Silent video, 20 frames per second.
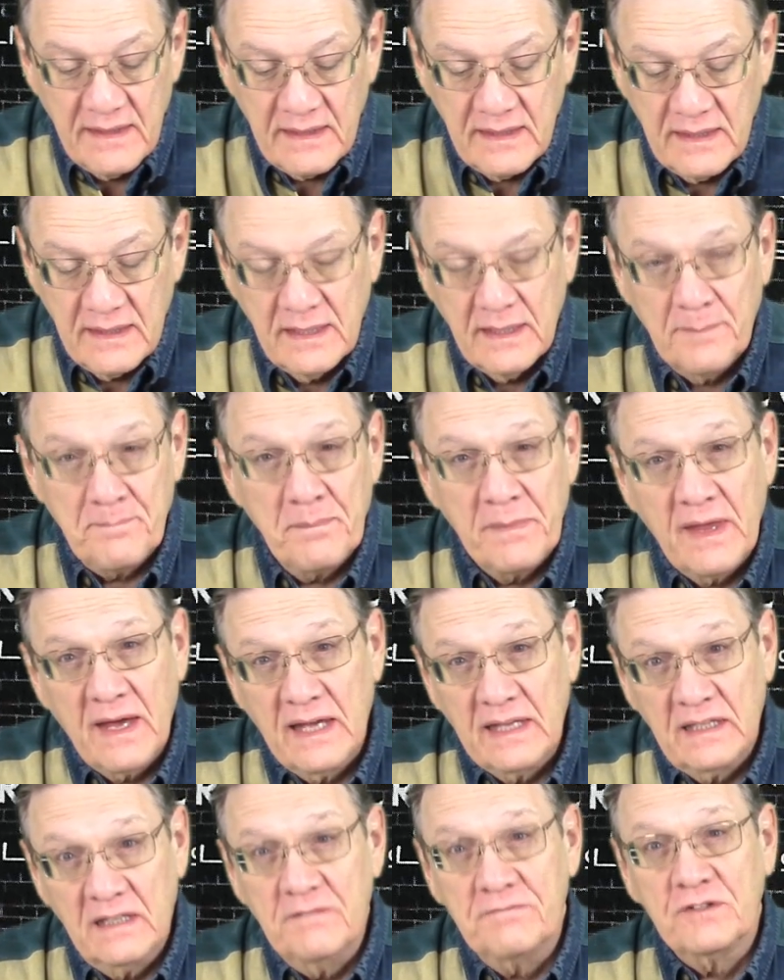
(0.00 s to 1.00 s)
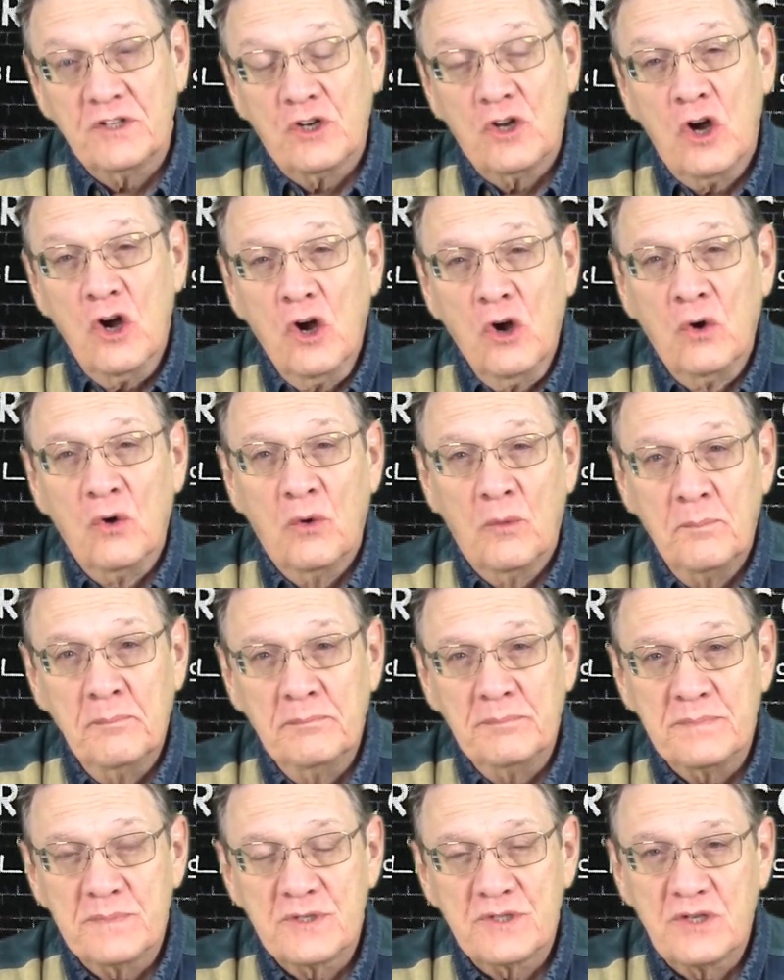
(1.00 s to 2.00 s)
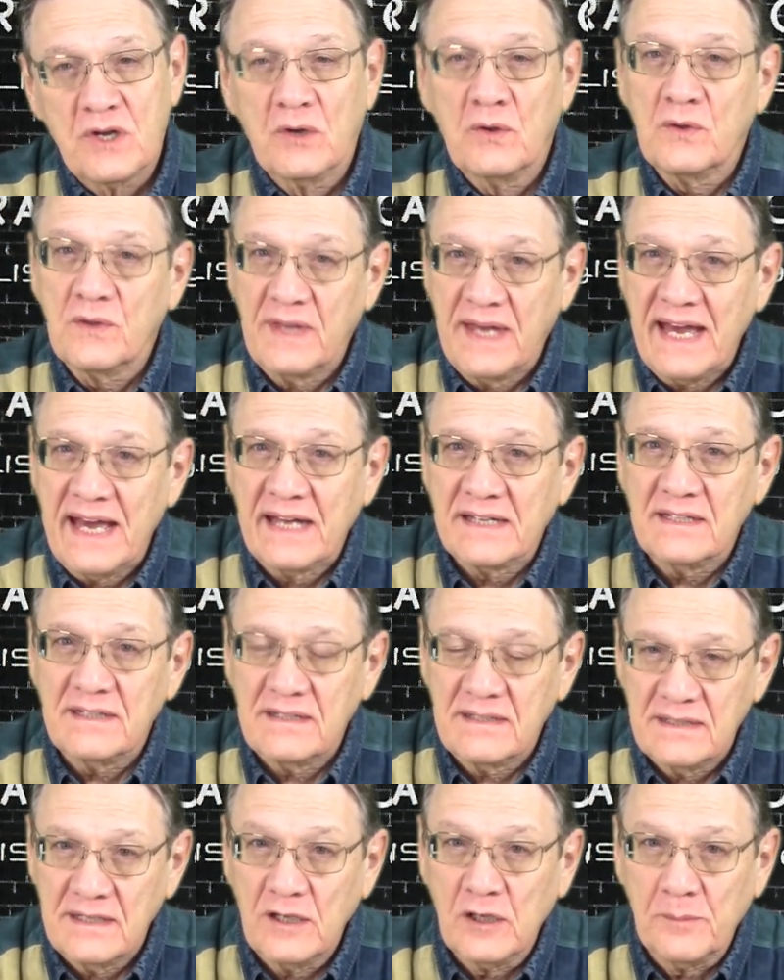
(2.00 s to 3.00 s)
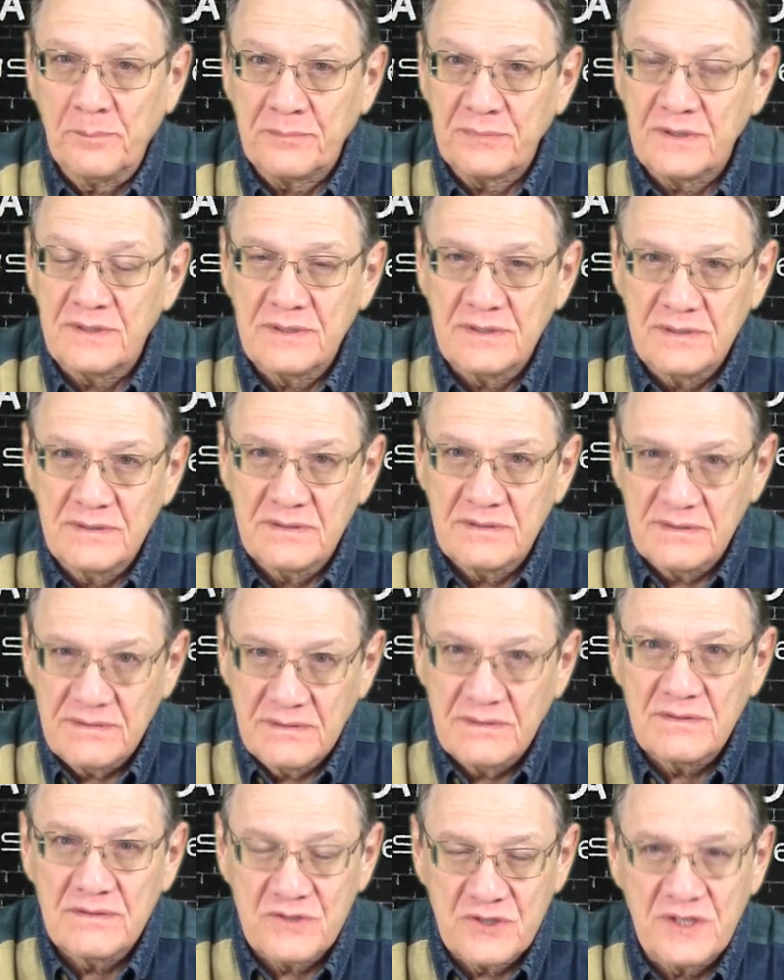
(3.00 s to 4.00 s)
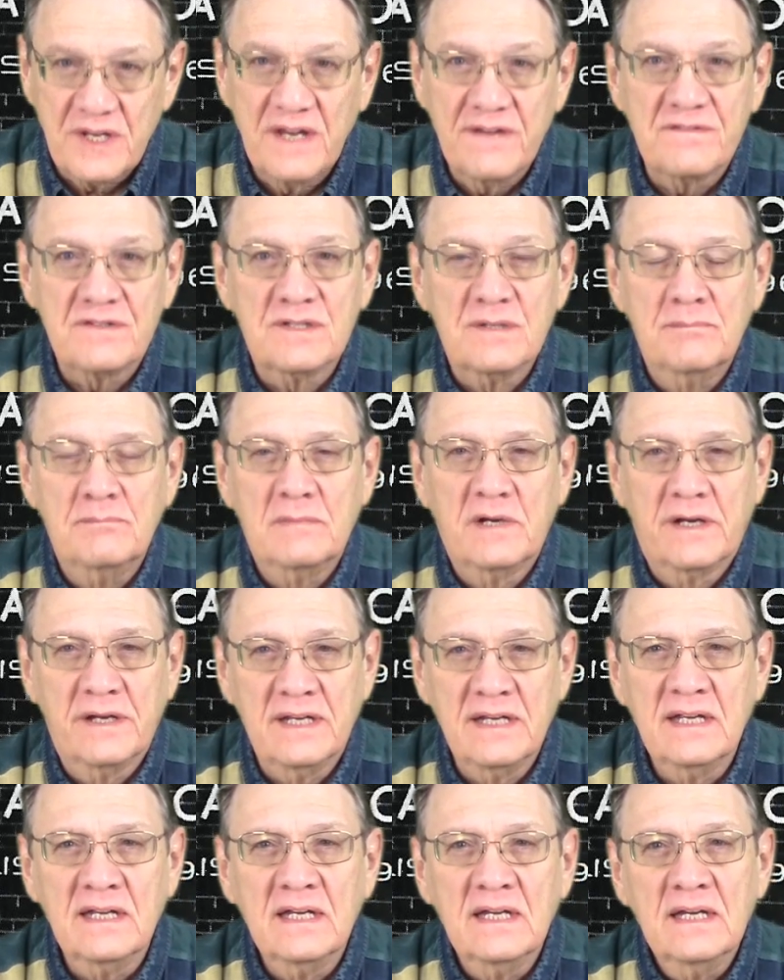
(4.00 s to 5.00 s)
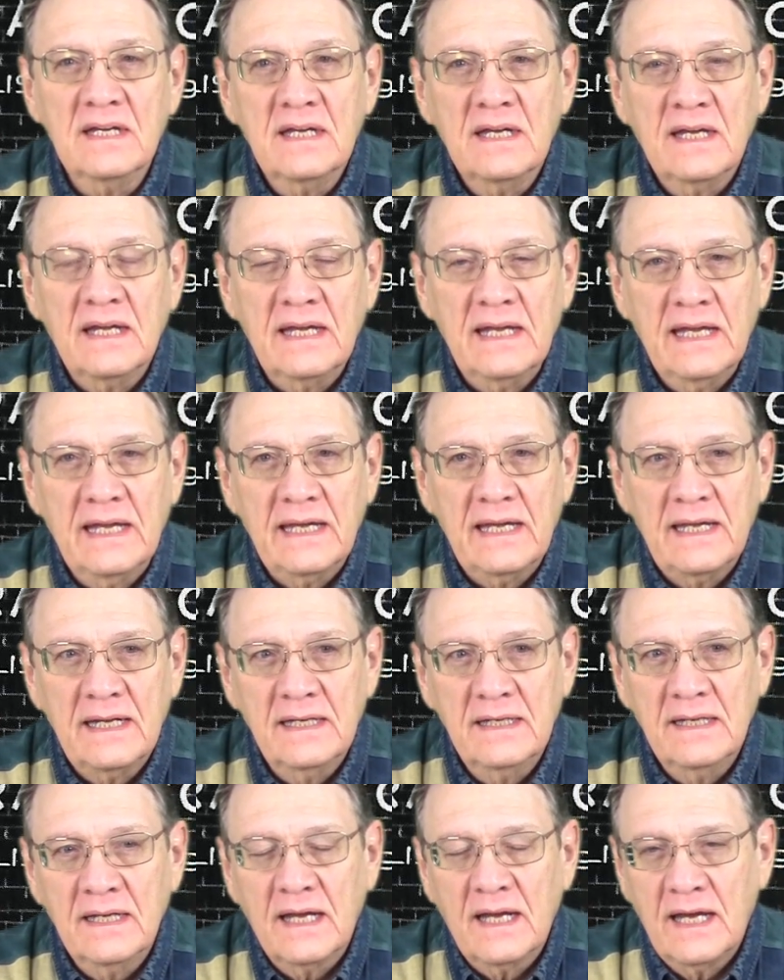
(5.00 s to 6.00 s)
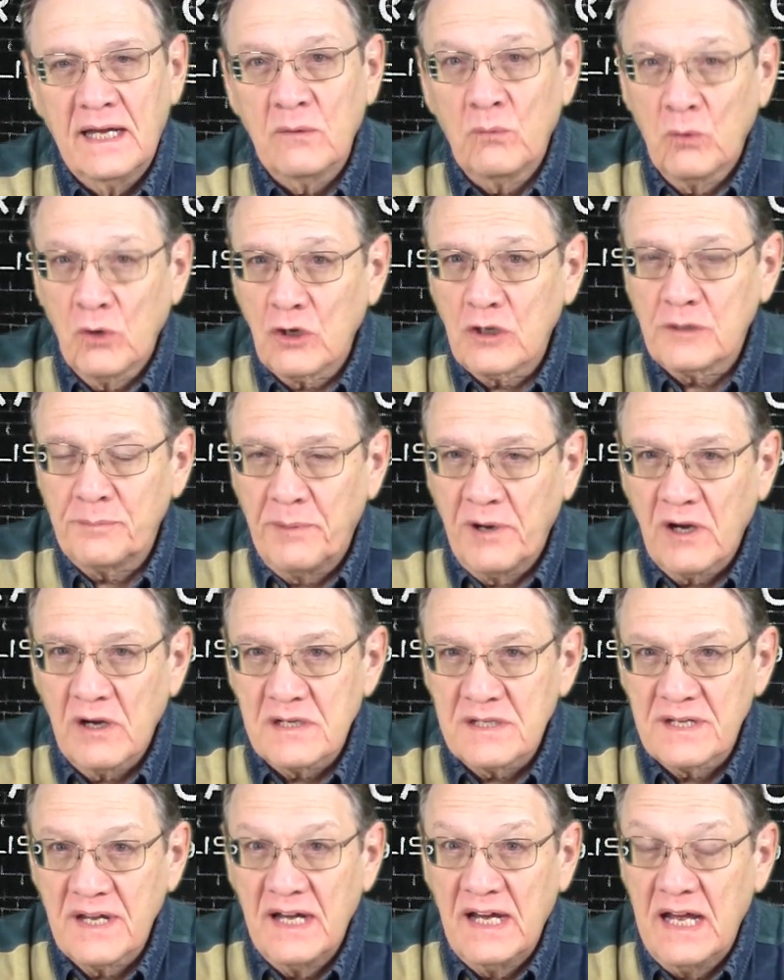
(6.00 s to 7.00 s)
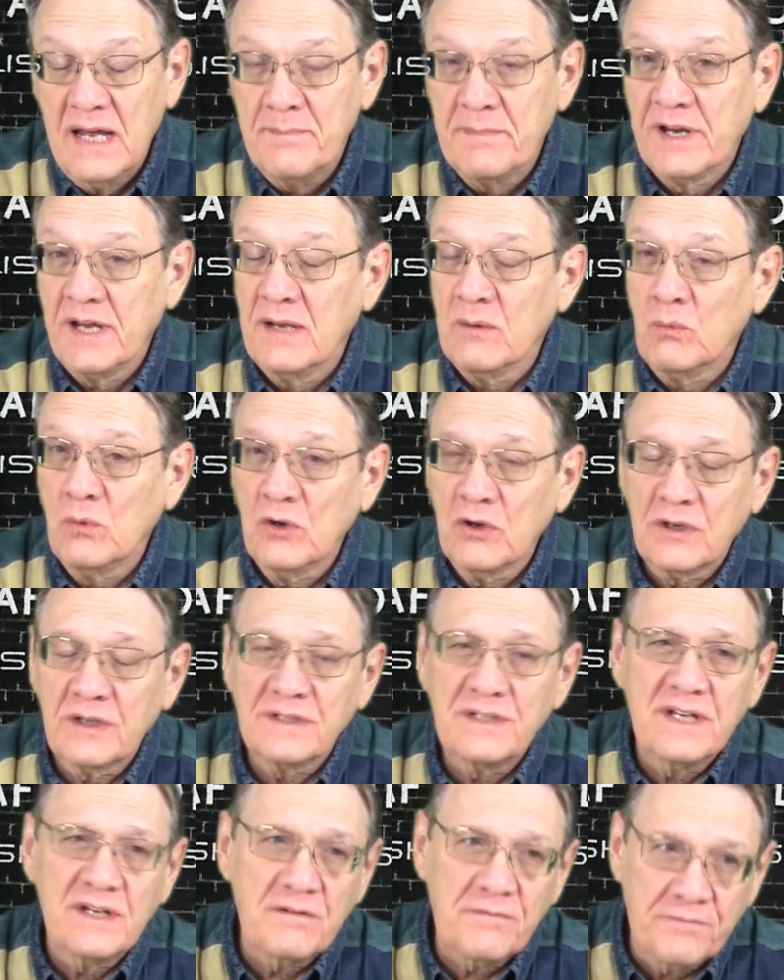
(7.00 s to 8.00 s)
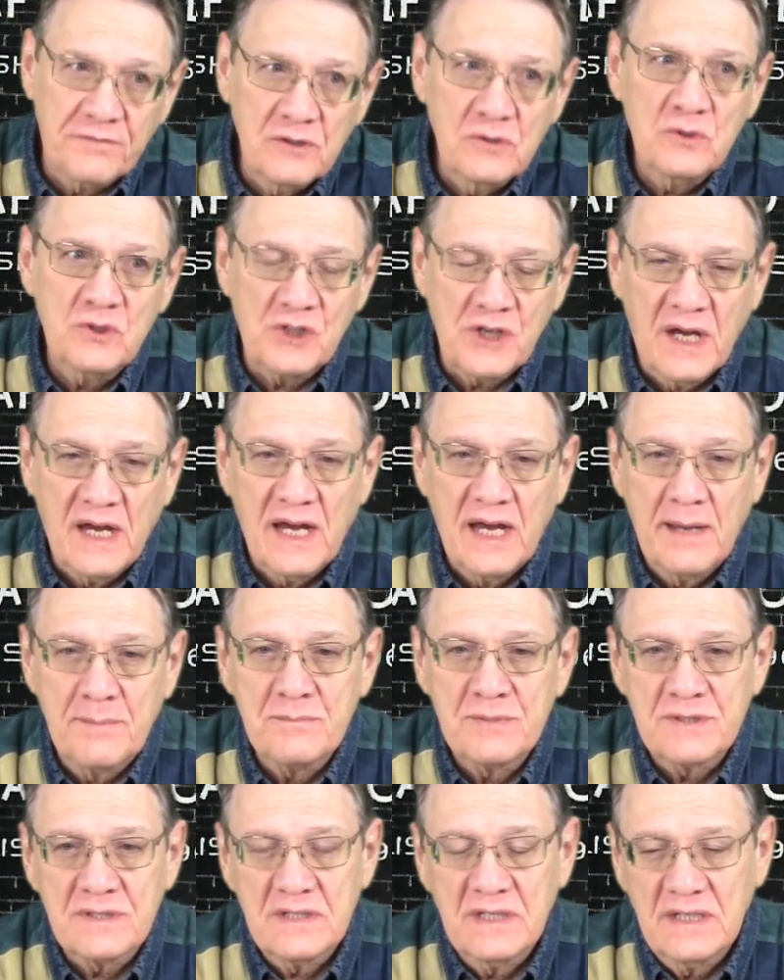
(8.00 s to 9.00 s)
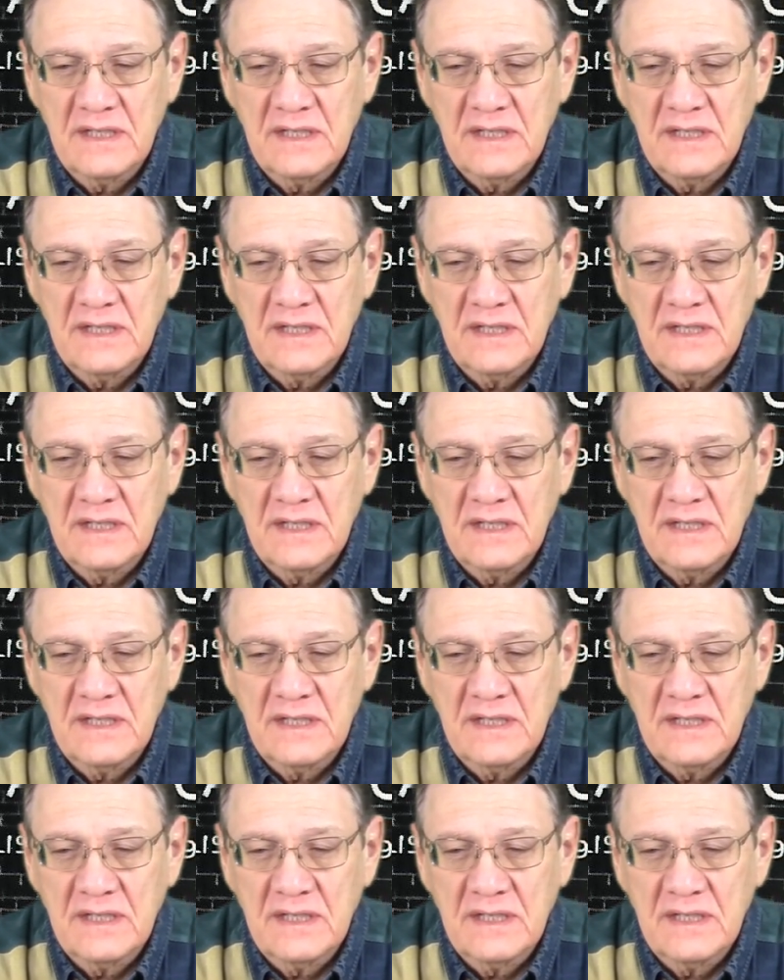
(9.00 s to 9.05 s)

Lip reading: I lived at home, so that helped save some money. And I worked part-time, and I worked at a few jobs.